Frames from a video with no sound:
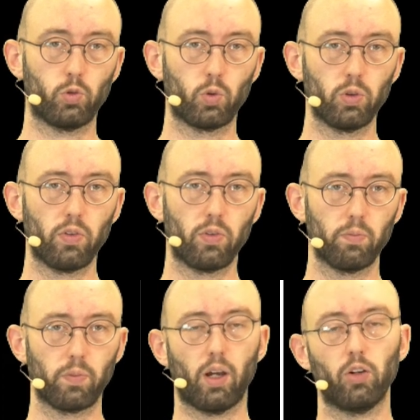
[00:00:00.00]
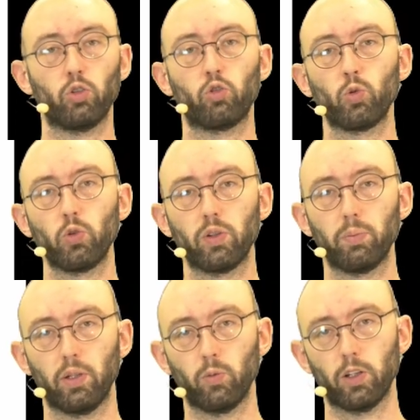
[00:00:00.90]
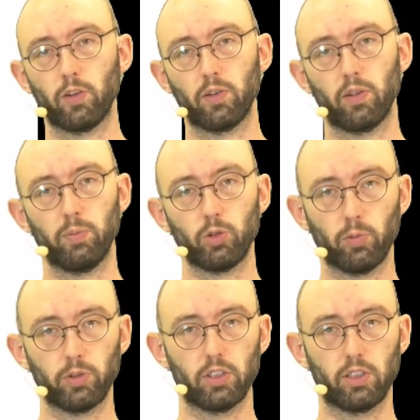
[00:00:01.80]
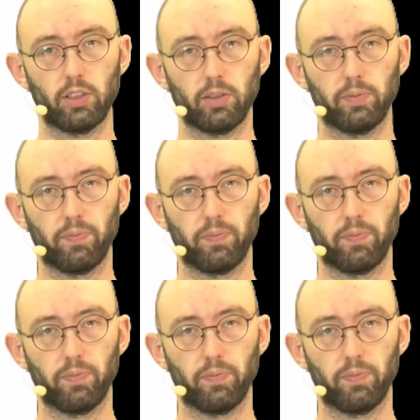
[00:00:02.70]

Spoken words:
rules how to choose the bin width appropriately.